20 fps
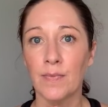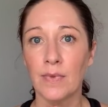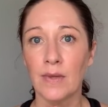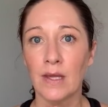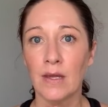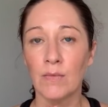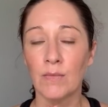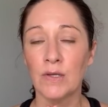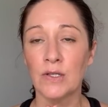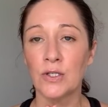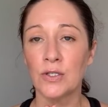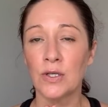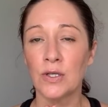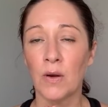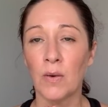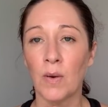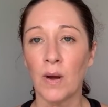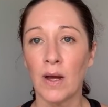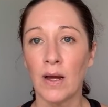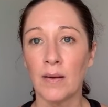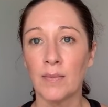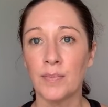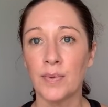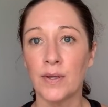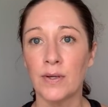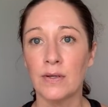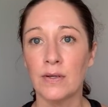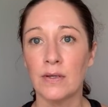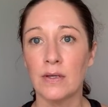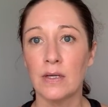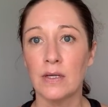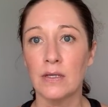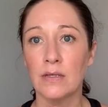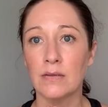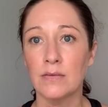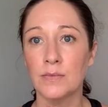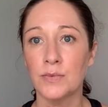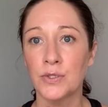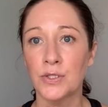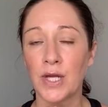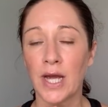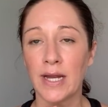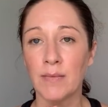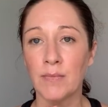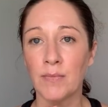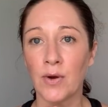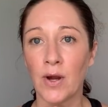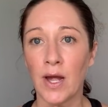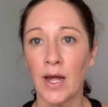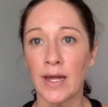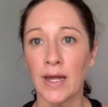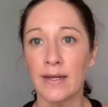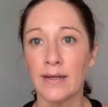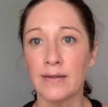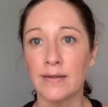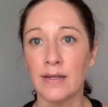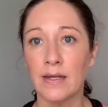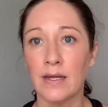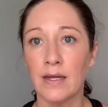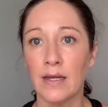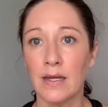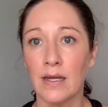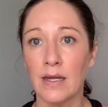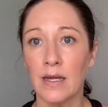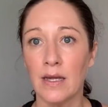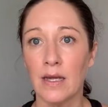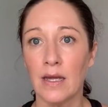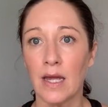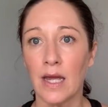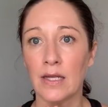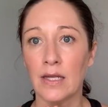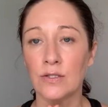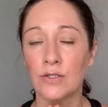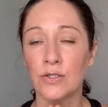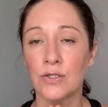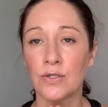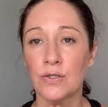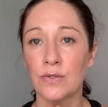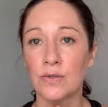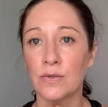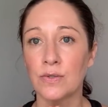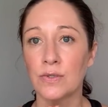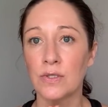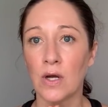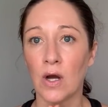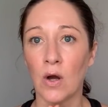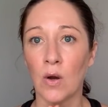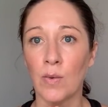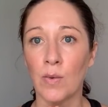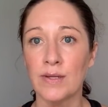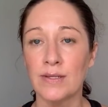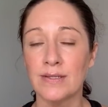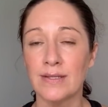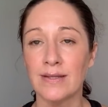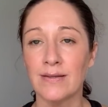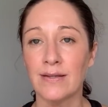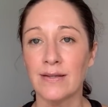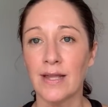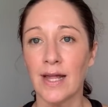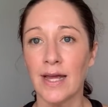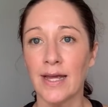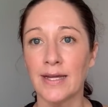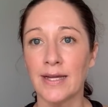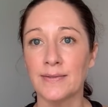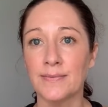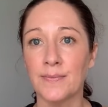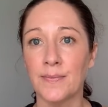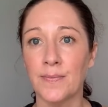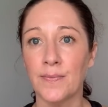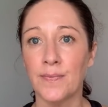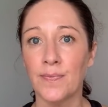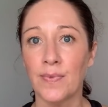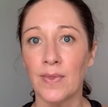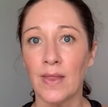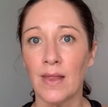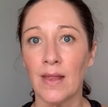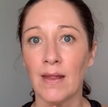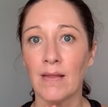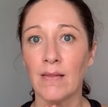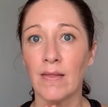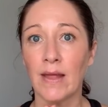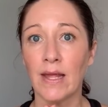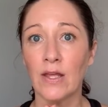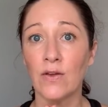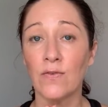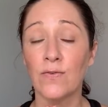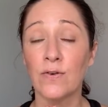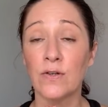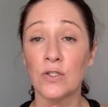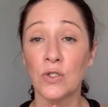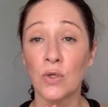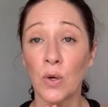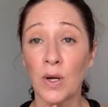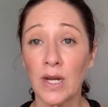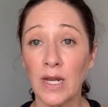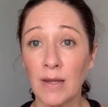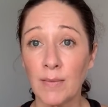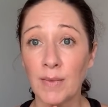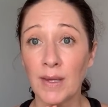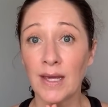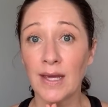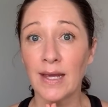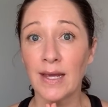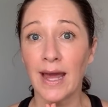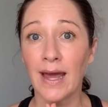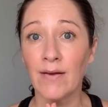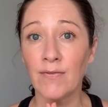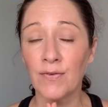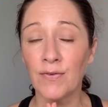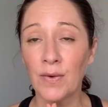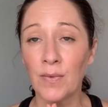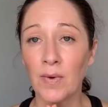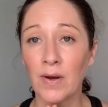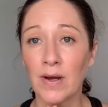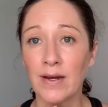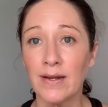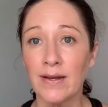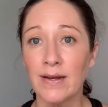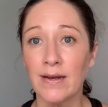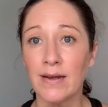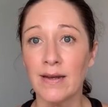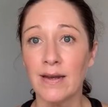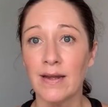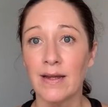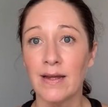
Can we show up, shine bright, and choose to always see the light? Thank you for joining me, everyone,